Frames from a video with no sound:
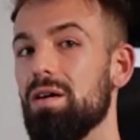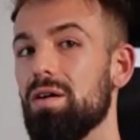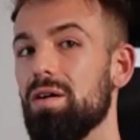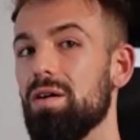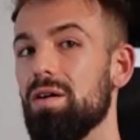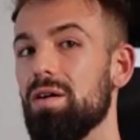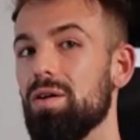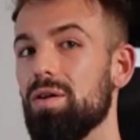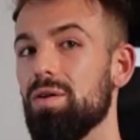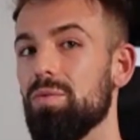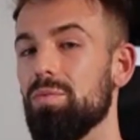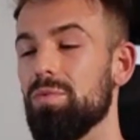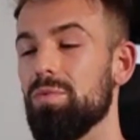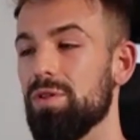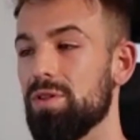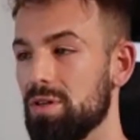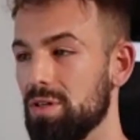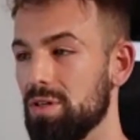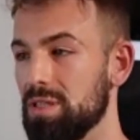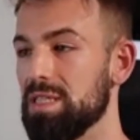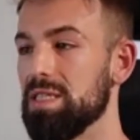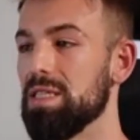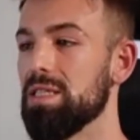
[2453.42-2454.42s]
with
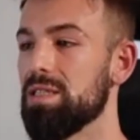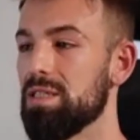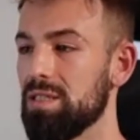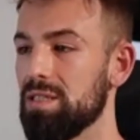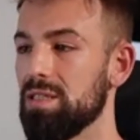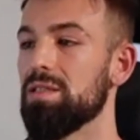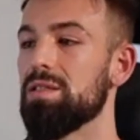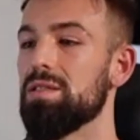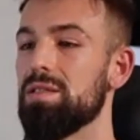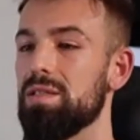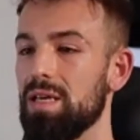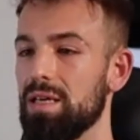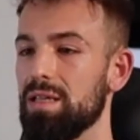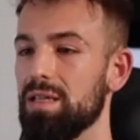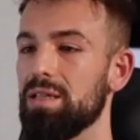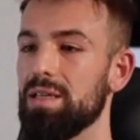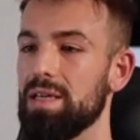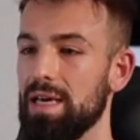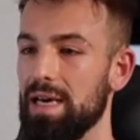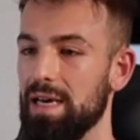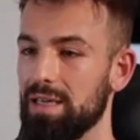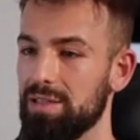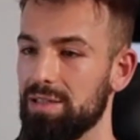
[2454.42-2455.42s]
consistent daily
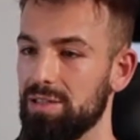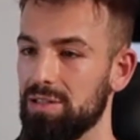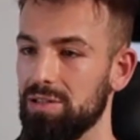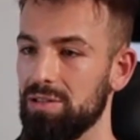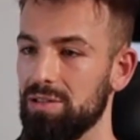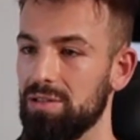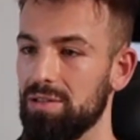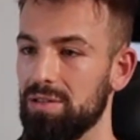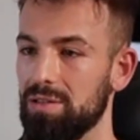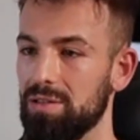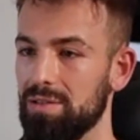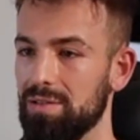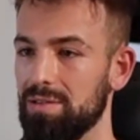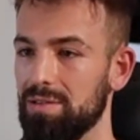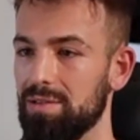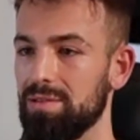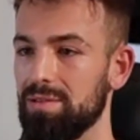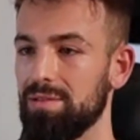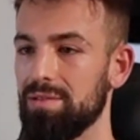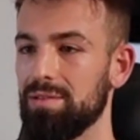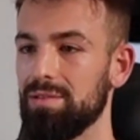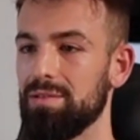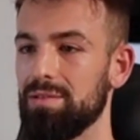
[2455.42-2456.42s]
action,
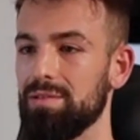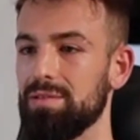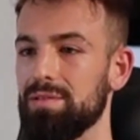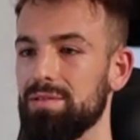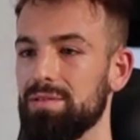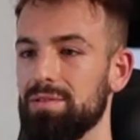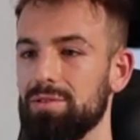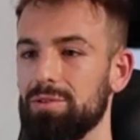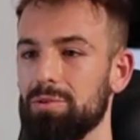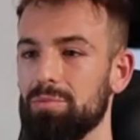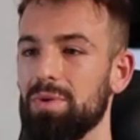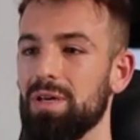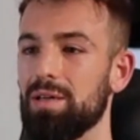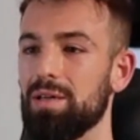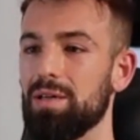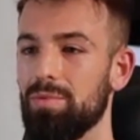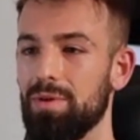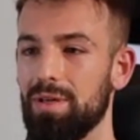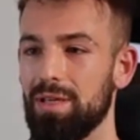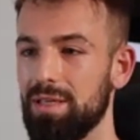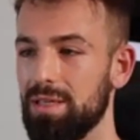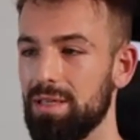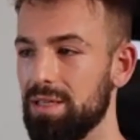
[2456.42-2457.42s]
no matter
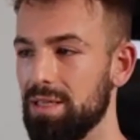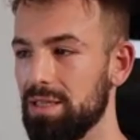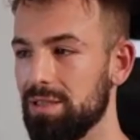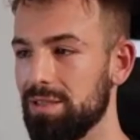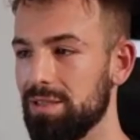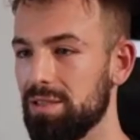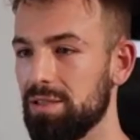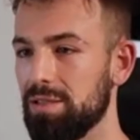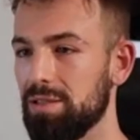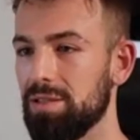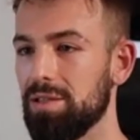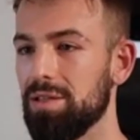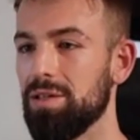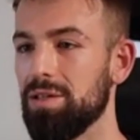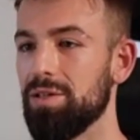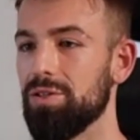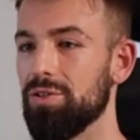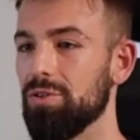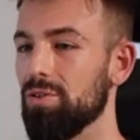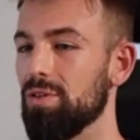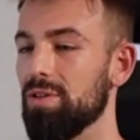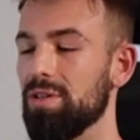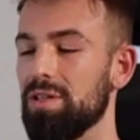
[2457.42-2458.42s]
what it is,
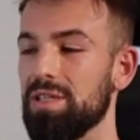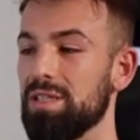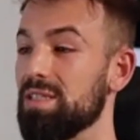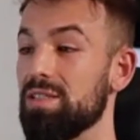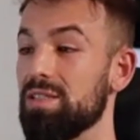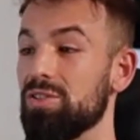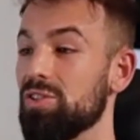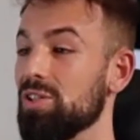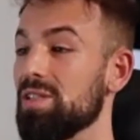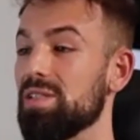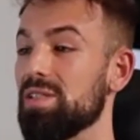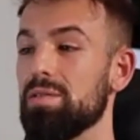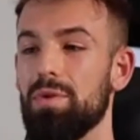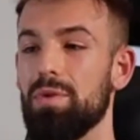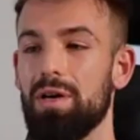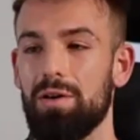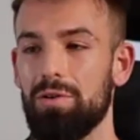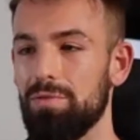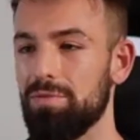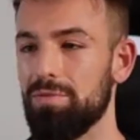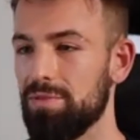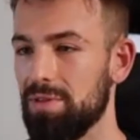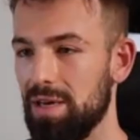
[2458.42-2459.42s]
it's just a matter
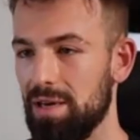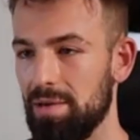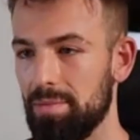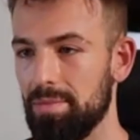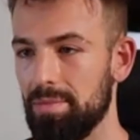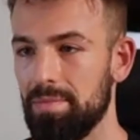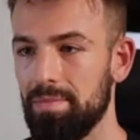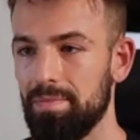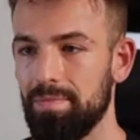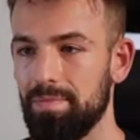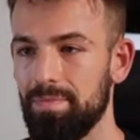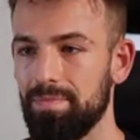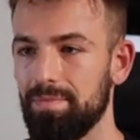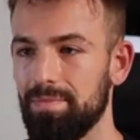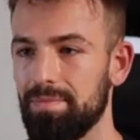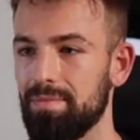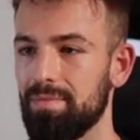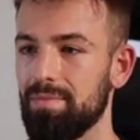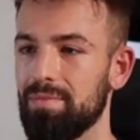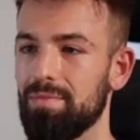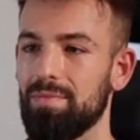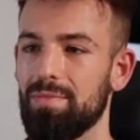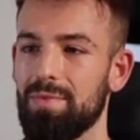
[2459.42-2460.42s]
of time
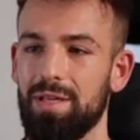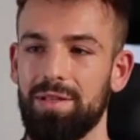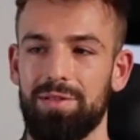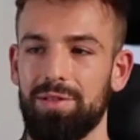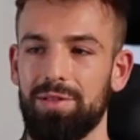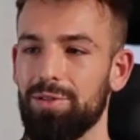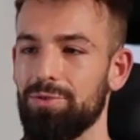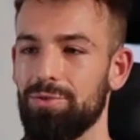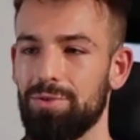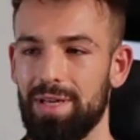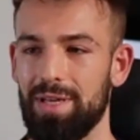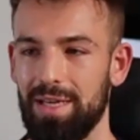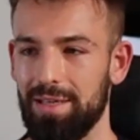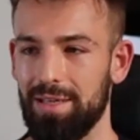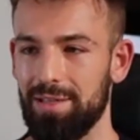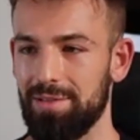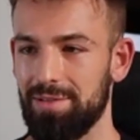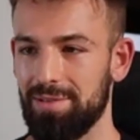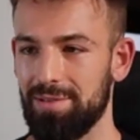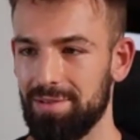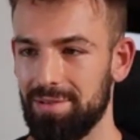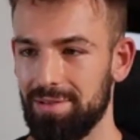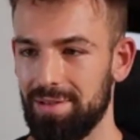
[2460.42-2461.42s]
until you get
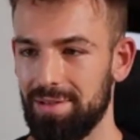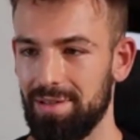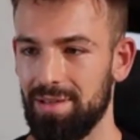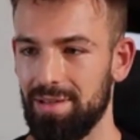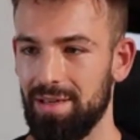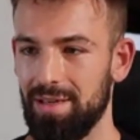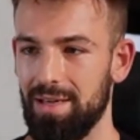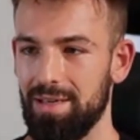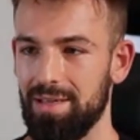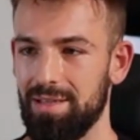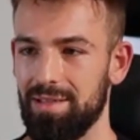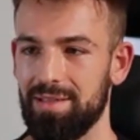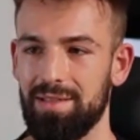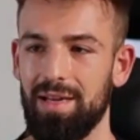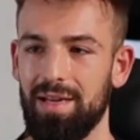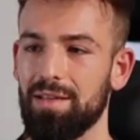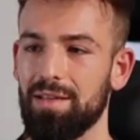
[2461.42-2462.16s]
it. And it's not a